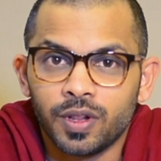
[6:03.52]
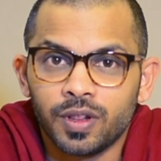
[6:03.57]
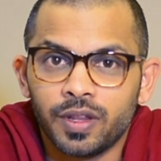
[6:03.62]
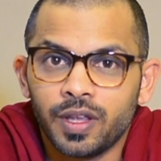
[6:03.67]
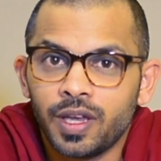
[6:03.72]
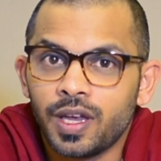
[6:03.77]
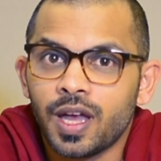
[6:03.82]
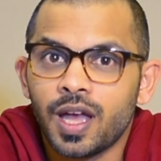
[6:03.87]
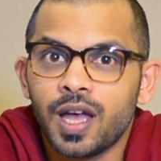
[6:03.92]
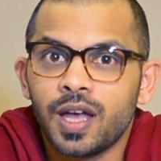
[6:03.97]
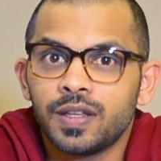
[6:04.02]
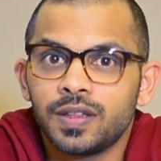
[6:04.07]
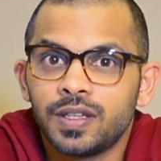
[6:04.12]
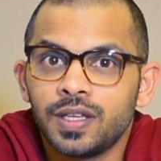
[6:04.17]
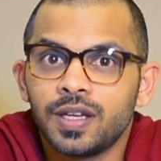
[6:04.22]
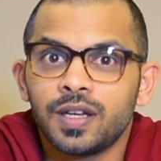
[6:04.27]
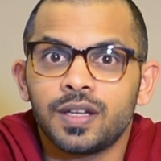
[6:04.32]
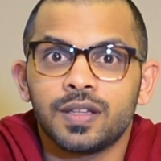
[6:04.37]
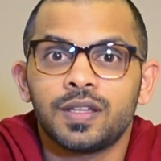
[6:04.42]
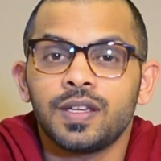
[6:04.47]
They're
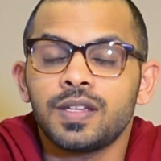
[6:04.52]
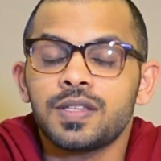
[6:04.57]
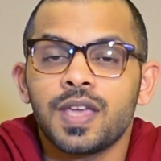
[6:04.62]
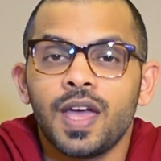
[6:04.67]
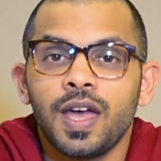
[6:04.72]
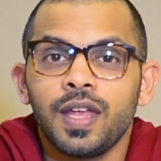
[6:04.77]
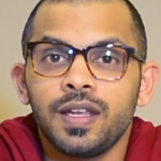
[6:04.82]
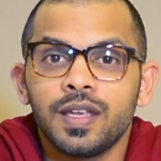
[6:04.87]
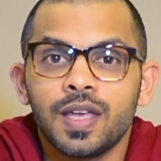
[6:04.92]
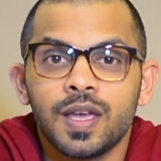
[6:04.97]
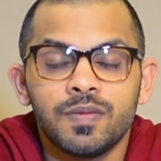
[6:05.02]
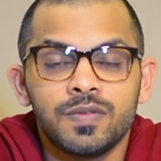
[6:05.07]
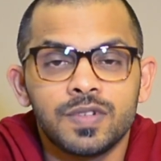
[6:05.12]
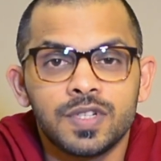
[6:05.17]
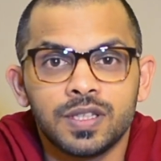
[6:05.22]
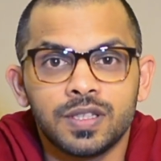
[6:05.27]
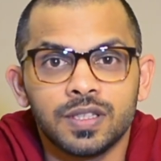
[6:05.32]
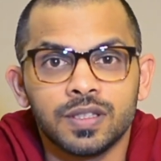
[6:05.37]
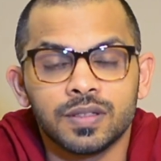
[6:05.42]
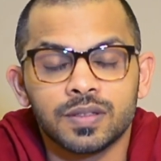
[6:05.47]
carrying
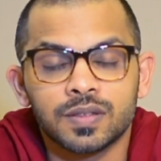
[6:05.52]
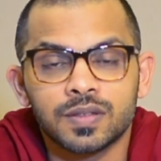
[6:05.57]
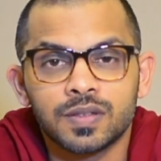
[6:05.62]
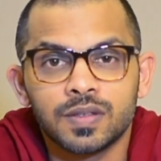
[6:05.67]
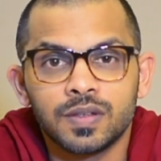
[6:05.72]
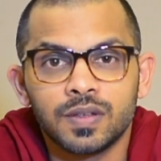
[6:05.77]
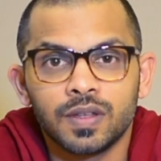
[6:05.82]
everything.